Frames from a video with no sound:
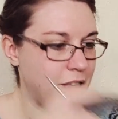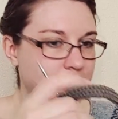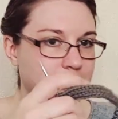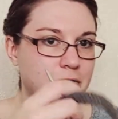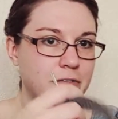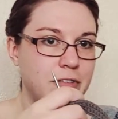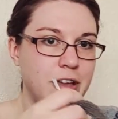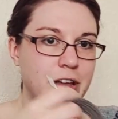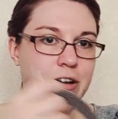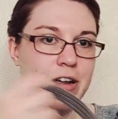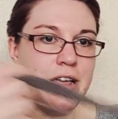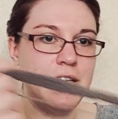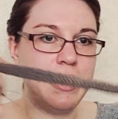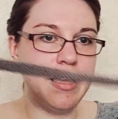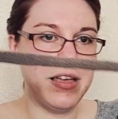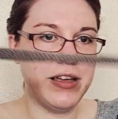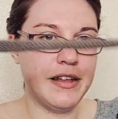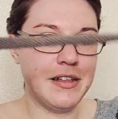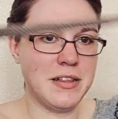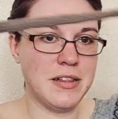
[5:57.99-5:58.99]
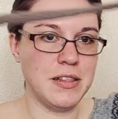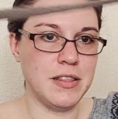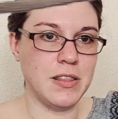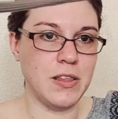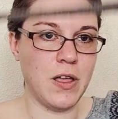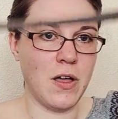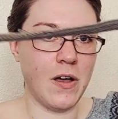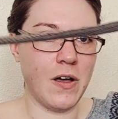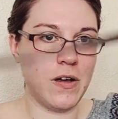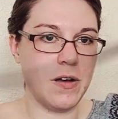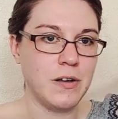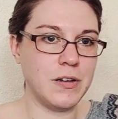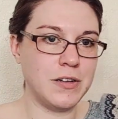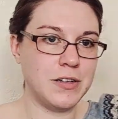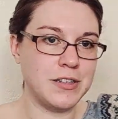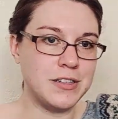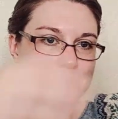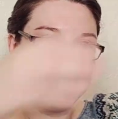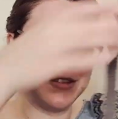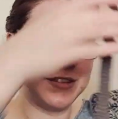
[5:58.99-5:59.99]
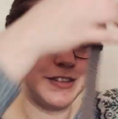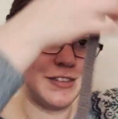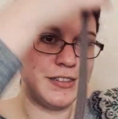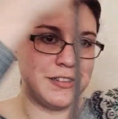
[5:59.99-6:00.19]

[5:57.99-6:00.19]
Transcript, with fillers: very long